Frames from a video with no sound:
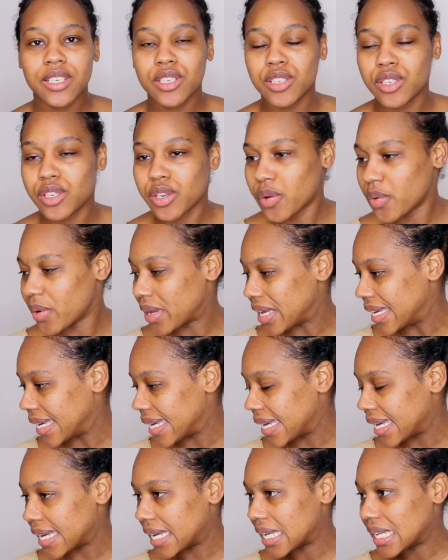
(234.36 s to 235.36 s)
so
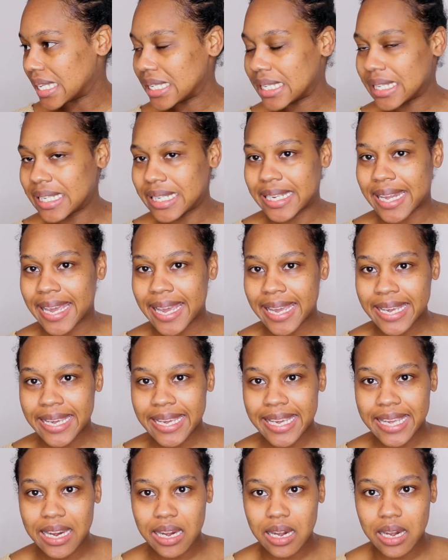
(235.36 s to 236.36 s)
it is
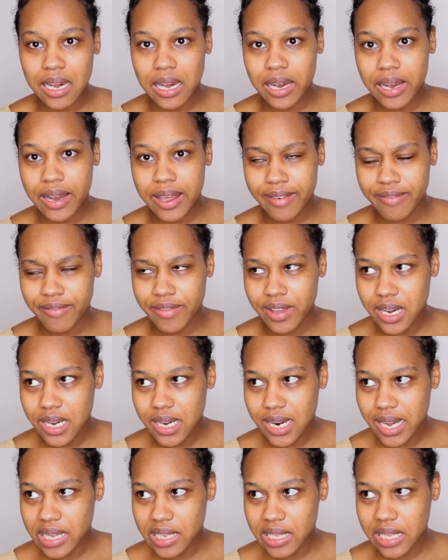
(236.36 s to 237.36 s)
day
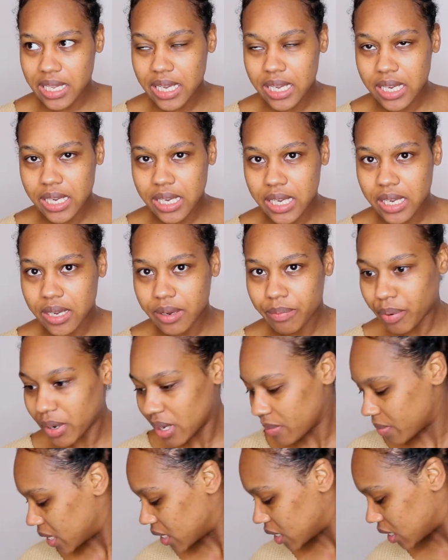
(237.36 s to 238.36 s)
11, I think,
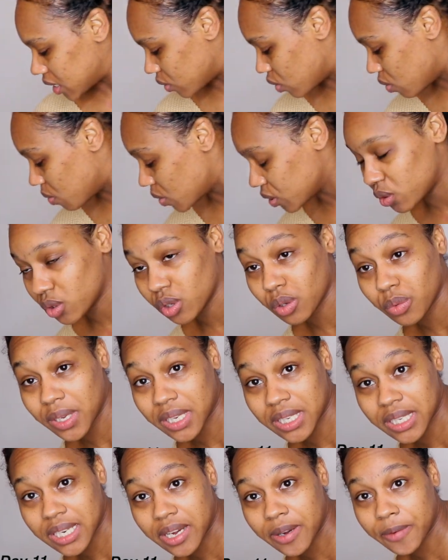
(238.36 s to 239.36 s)
pretty much almost 2
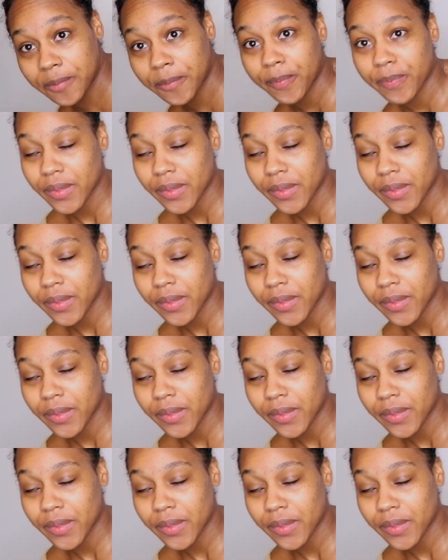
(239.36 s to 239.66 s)
weeks now.